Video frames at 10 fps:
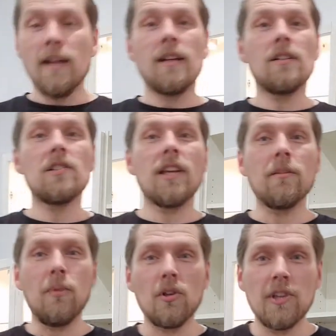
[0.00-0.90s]
Got the
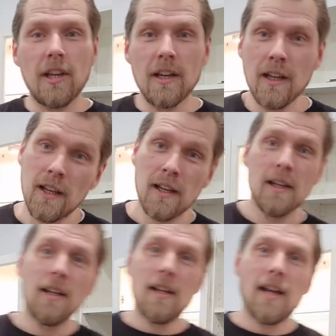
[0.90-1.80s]
second box here.
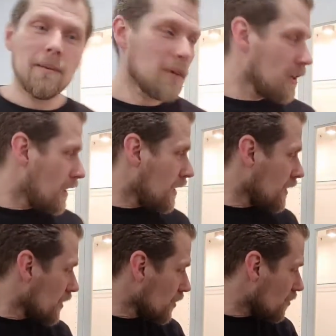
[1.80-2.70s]
I'm
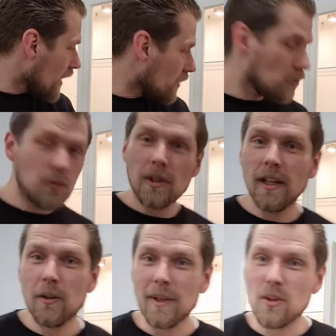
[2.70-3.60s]
gonna try to do it a
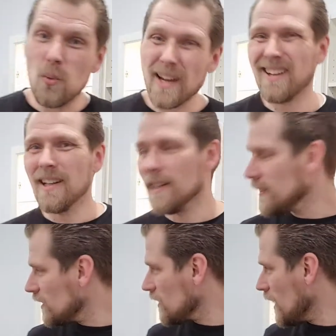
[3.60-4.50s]
little bit quicker
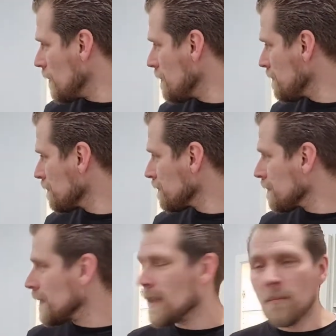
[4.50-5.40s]
this time,
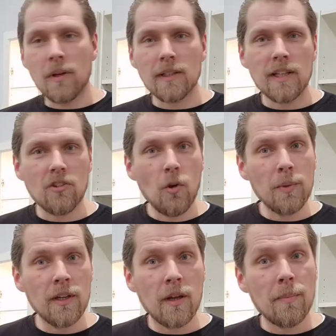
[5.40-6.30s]
but let's
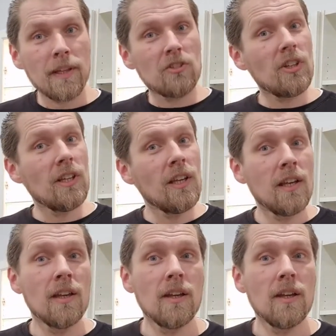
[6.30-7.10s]
open it up and see